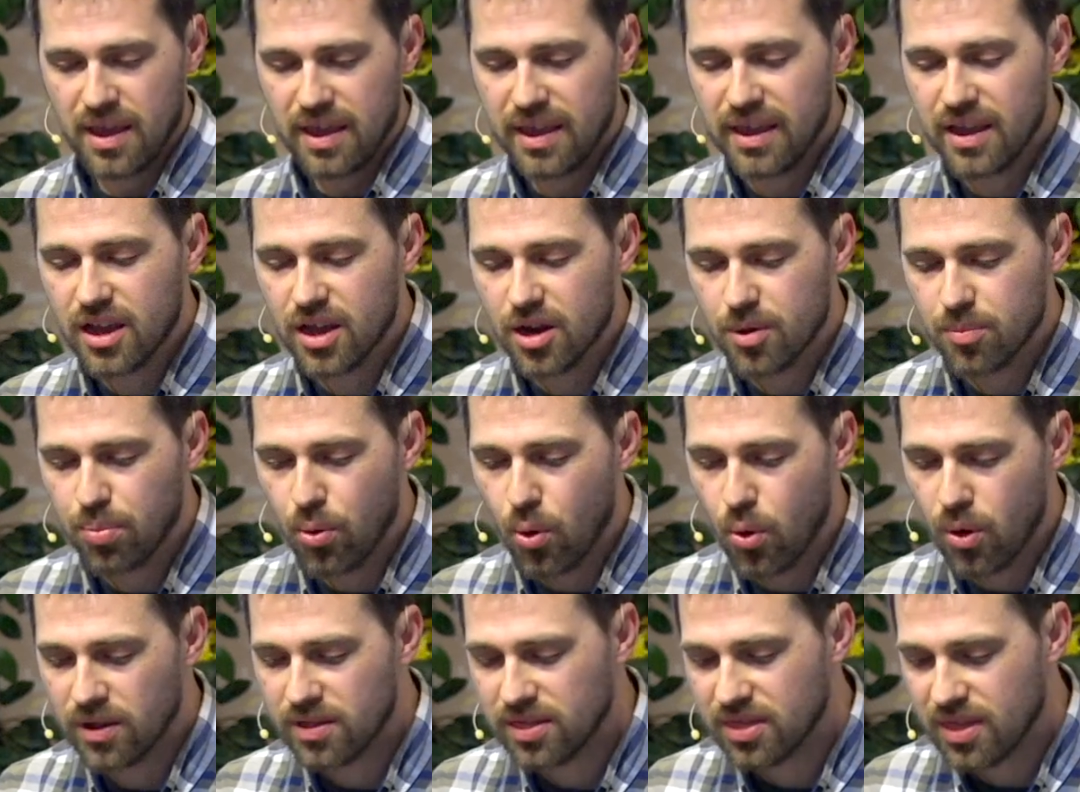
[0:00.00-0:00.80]
He can
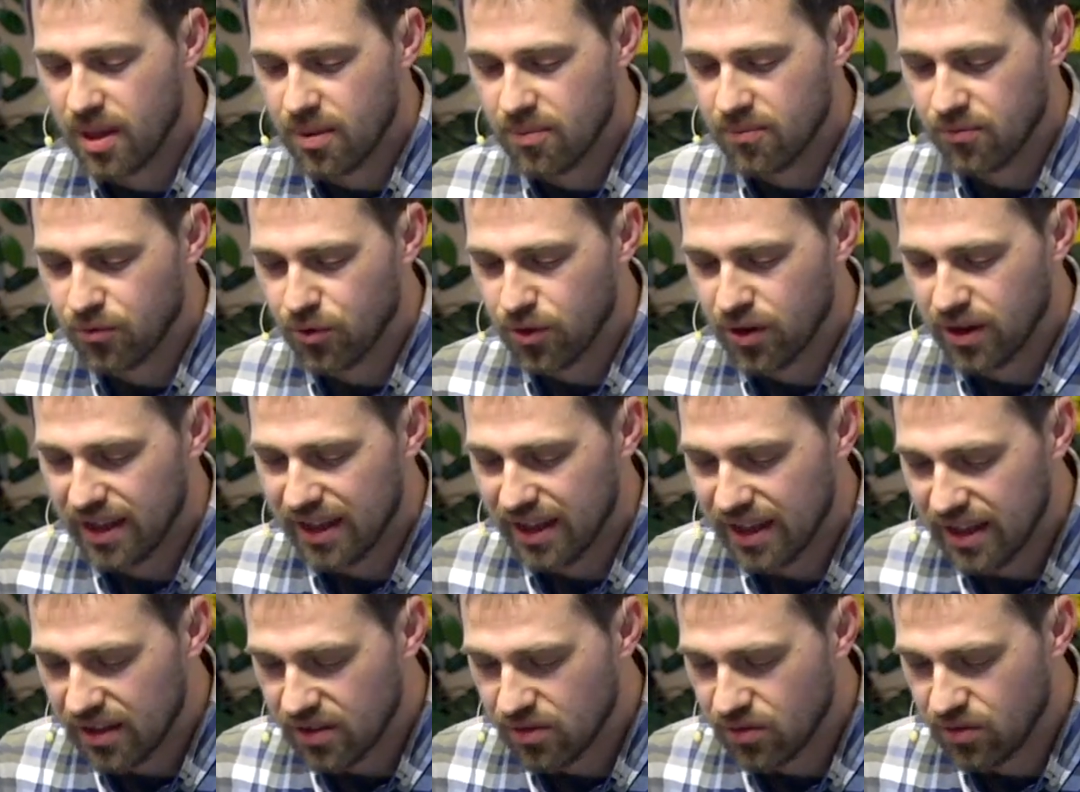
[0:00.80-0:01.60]
appoint them for
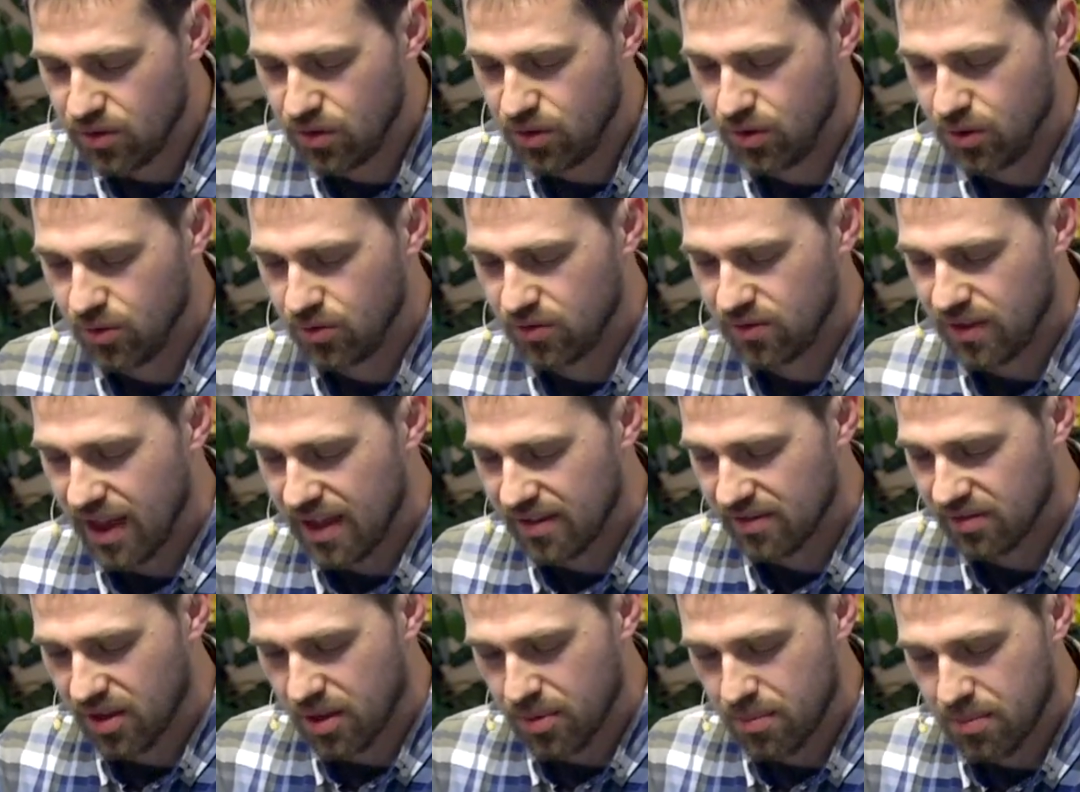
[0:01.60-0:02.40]
his use
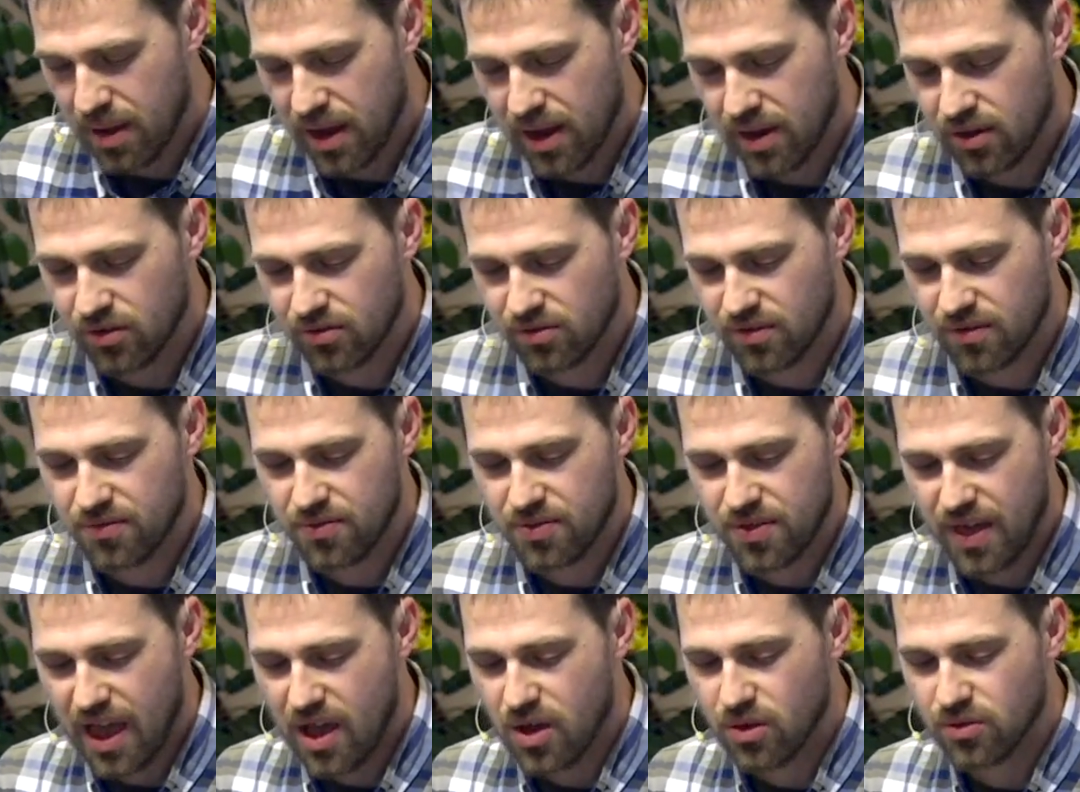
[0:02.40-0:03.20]
as commanders
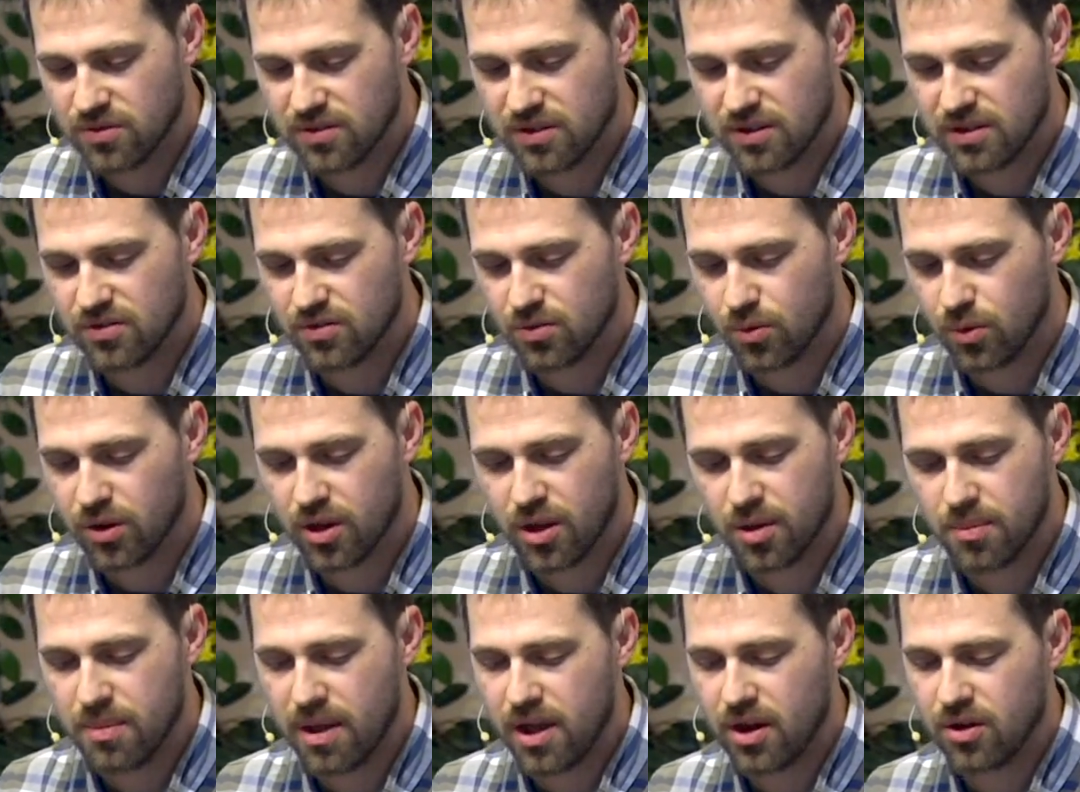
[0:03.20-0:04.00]
of thousands or
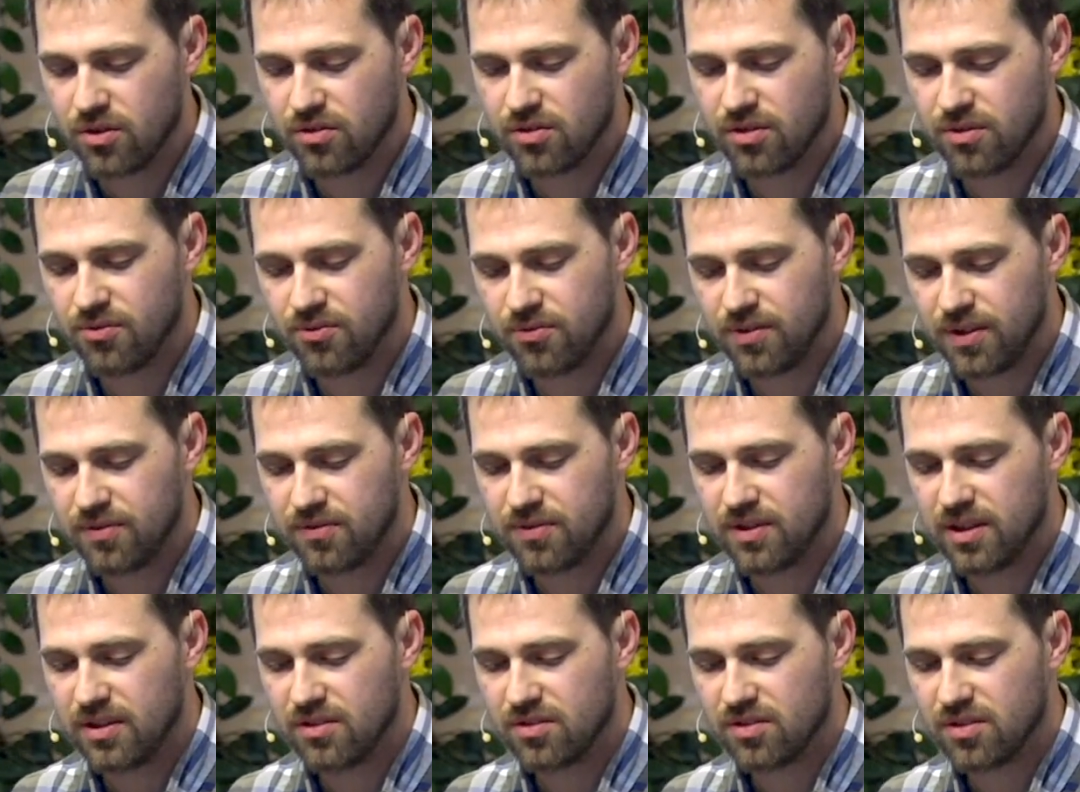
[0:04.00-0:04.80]
commanders of
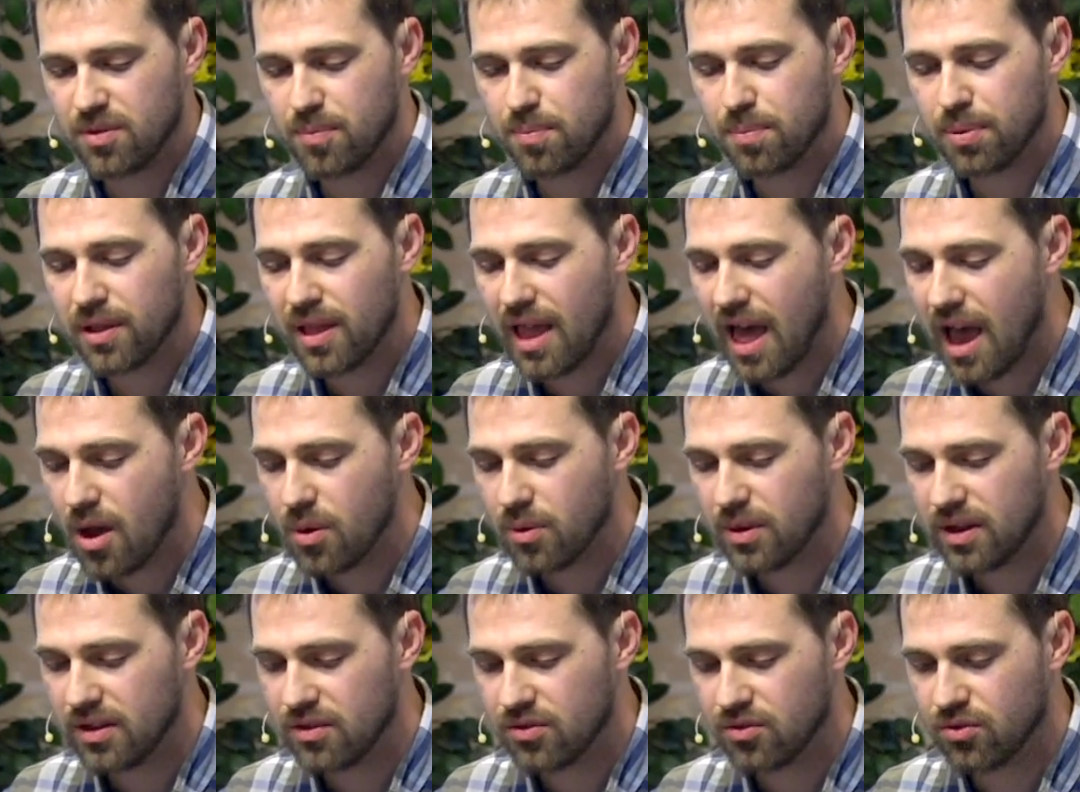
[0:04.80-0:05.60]
fifties to
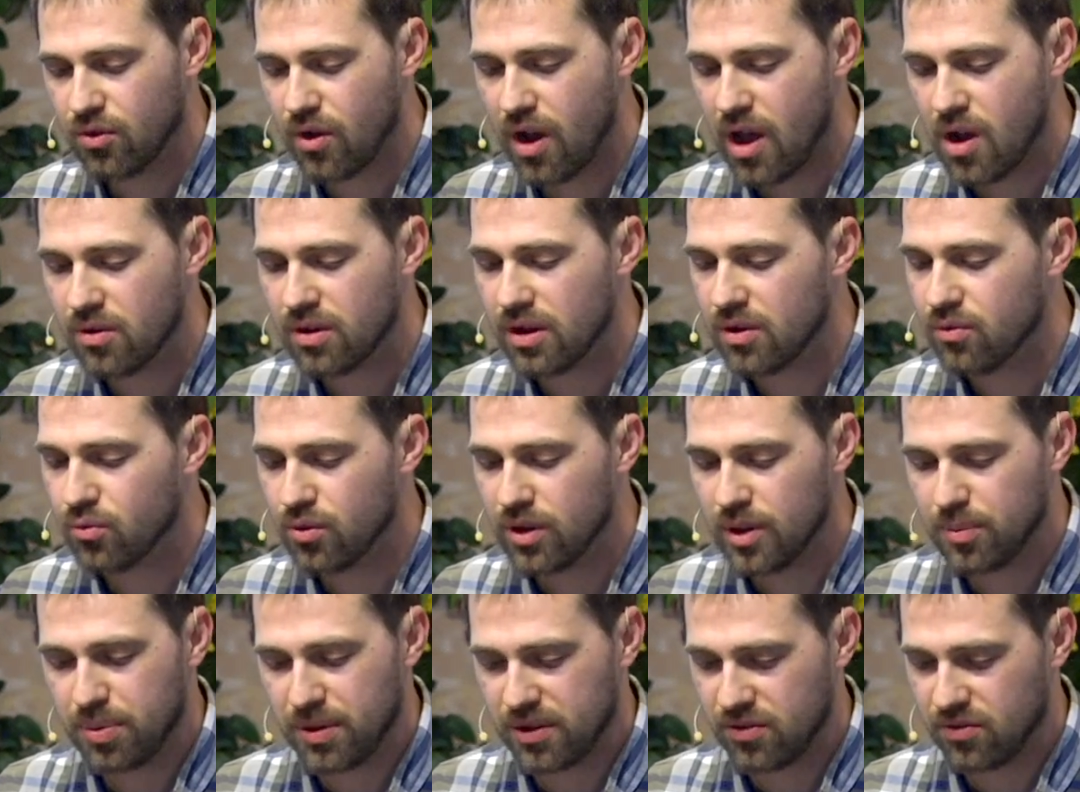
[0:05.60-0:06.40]
plow his ground and
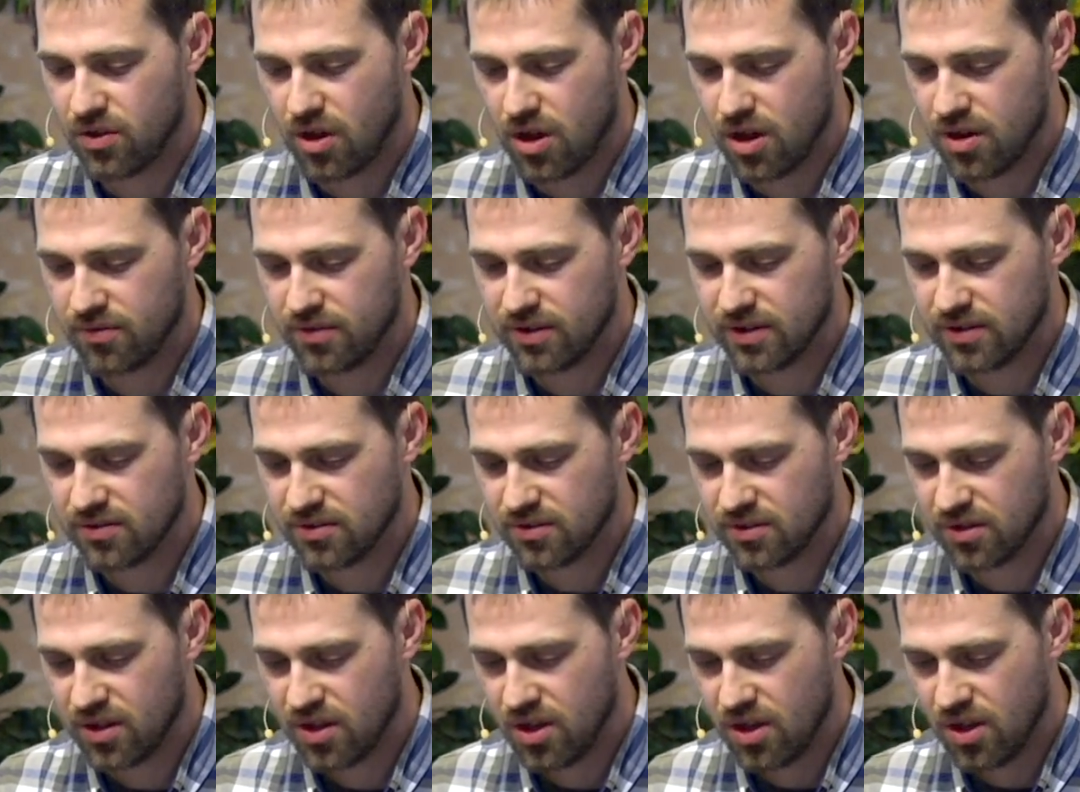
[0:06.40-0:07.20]
reap his
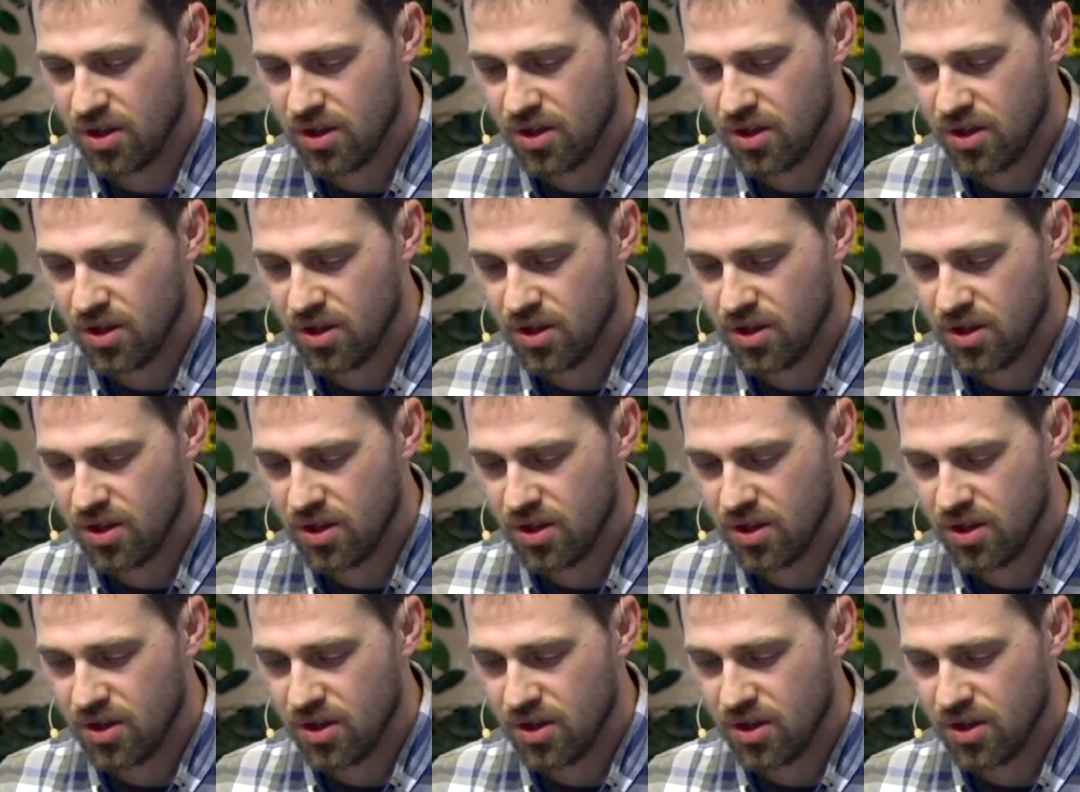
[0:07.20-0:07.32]
harvest,